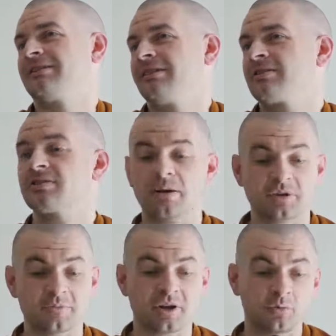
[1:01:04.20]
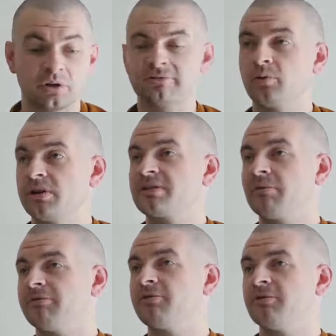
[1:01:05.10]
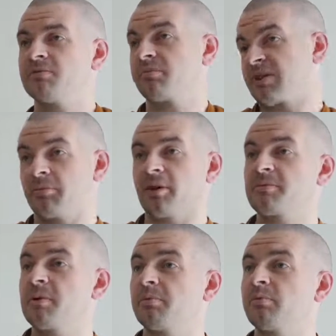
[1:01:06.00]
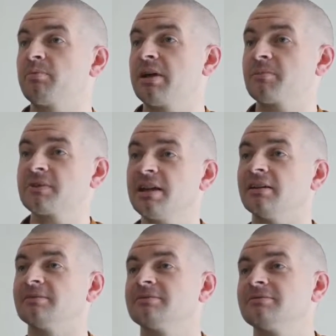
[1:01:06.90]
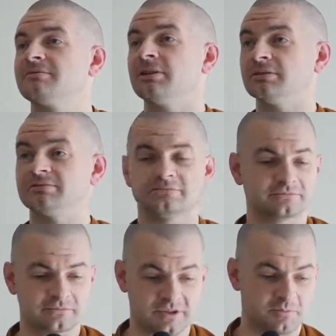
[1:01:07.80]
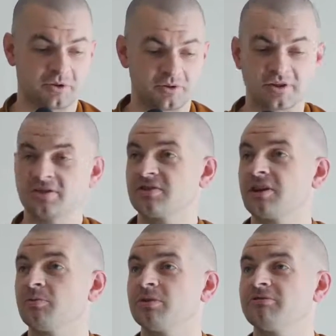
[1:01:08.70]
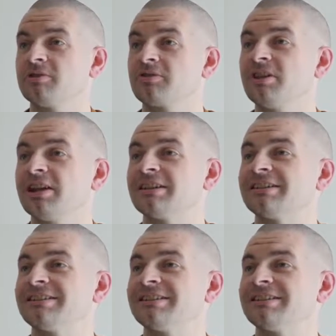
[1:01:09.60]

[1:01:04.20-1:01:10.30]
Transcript: So sometimes I will avoid some foods. Sometimes people will be upset. Well, it's because I just don't want to feel sick.